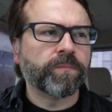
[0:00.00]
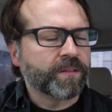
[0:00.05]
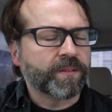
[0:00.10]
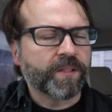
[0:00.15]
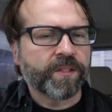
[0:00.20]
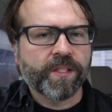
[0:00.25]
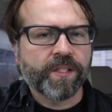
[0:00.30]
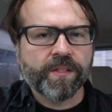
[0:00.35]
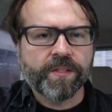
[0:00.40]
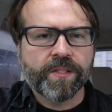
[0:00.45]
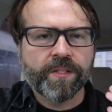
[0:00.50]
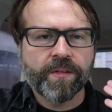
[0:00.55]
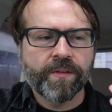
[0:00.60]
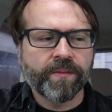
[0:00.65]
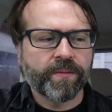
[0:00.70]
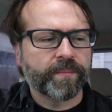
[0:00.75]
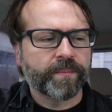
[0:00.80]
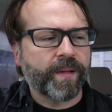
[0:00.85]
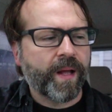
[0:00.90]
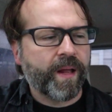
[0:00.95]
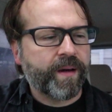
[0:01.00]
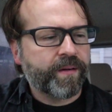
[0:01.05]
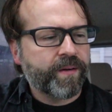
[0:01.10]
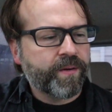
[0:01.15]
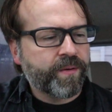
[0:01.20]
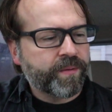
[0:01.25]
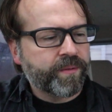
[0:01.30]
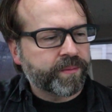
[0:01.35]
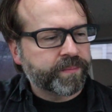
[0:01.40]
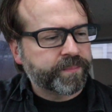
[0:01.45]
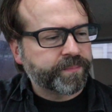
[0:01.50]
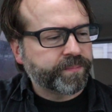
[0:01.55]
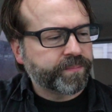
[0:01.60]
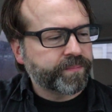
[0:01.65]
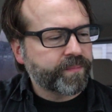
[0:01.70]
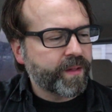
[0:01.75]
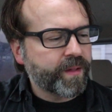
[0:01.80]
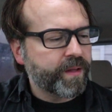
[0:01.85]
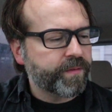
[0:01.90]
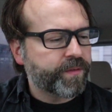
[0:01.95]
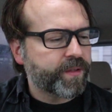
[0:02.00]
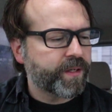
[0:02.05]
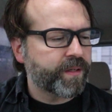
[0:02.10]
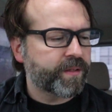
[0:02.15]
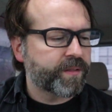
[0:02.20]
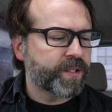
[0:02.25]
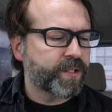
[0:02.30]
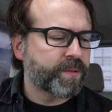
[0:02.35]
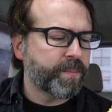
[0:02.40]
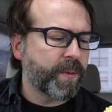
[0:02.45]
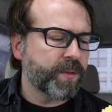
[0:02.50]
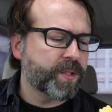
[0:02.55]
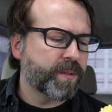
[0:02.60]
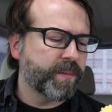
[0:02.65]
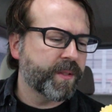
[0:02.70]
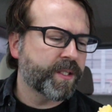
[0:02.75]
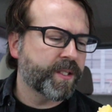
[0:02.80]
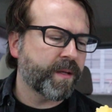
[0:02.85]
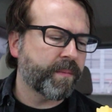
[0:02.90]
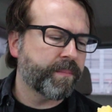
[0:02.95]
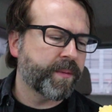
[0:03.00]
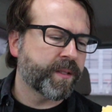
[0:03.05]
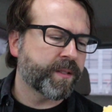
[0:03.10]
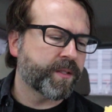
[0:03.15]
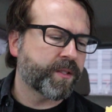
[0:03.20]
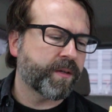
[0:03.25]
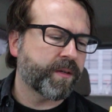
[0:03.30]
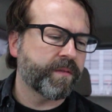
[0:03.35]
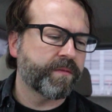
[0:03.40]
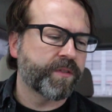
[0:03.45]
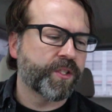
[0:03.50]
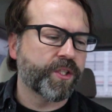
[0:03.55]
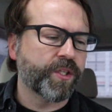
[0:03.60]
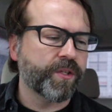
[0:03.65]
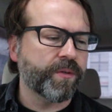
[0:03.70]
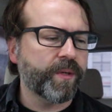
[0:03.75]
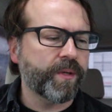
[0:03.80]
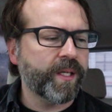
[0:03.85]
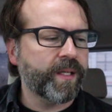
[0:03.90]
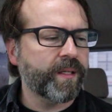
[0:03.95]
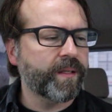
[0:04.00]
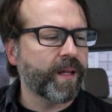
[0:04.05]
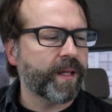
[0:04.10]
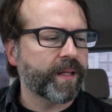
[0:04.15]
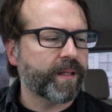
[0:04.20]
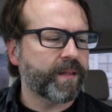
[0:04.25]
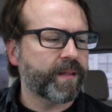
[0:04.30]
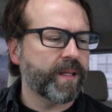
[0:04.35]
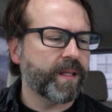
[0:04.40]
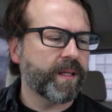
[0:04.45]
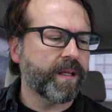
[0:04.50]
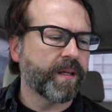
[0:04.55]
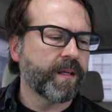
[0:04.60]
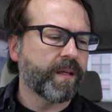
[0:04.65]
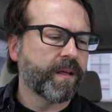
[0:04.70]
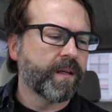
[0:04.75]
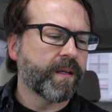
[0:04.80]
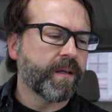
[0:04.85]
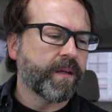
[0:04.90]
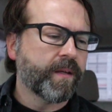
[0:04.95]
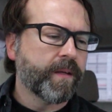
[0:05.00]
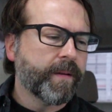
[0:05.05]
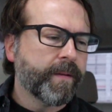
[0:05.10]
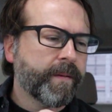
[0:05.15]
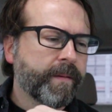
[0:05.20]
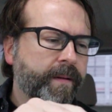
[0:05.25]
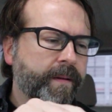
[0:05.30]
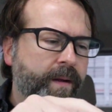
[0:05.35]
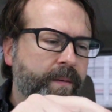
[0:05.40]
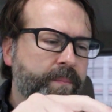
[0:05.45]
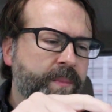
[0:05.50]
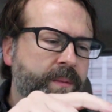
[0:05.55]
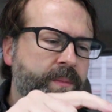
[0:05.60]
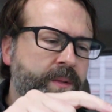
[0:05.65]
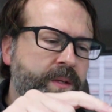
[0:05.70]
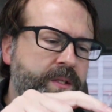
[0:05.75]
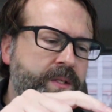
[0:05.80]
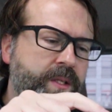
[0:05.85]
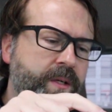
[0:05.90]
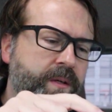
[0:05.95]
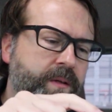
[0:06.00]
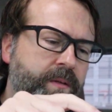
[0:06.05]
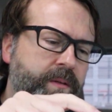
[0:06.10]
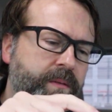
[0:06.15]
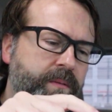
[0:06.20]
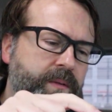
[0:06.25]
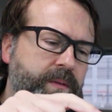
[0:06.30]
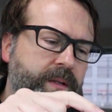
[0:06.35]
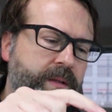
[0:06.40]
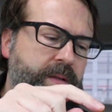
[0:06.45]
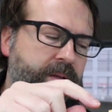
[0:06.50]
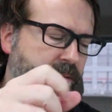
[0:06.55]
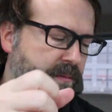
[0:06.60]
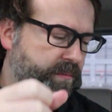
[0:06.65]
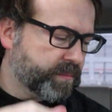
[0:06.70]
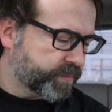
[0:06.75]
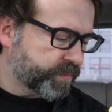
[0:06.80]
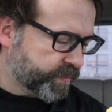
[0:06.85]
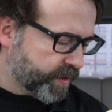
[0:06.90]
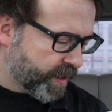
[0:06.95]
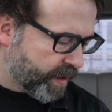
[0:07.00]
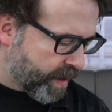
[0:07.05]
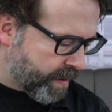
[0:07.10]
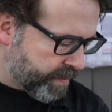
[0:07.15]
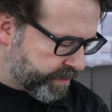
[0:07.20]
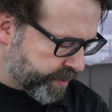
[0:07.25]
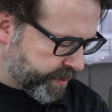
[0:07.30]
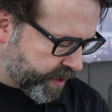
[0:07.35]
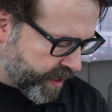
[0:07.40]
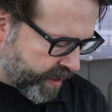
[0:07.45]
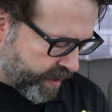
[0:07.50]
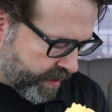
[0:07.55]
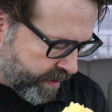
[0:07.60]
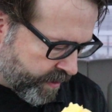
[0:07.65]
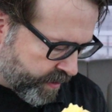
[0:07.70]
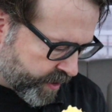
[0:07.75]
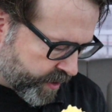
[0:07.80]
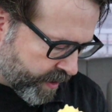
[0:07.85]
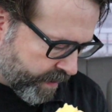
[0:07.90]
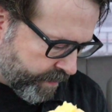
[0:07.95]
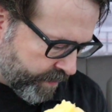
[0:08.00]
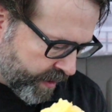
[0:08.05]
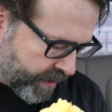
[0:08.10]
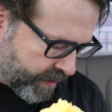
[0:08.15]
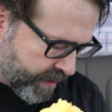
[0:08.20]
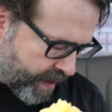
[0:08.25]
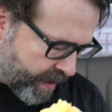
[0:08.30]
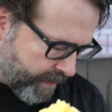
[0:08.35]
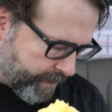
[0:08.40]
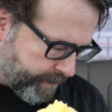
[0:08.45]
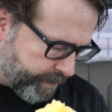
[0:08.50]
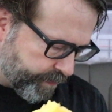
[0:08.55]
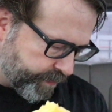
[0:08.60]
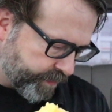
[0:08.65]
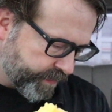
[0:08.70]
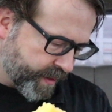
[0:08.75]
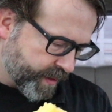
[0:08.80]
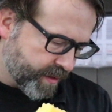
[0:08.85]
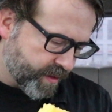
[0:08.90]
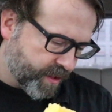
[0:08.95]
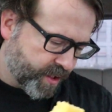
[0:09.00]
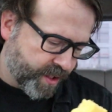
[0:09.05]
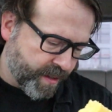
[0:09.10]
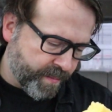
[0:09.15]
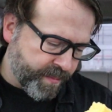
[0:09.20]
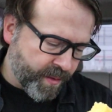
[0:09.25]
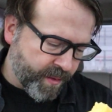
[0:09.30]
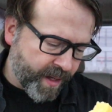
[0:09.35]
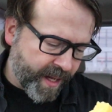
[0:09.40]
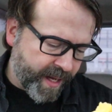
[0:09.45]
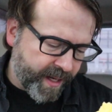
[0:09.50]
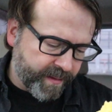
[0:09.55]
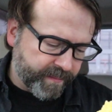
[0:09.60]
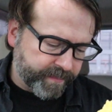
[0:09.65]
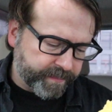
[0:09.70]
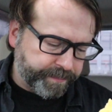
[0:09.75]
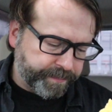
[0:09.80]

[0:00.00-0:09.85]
There's also, I don't know if there's supposed to be something sort of chewy, like maybe there's little lumps in it or something that simulate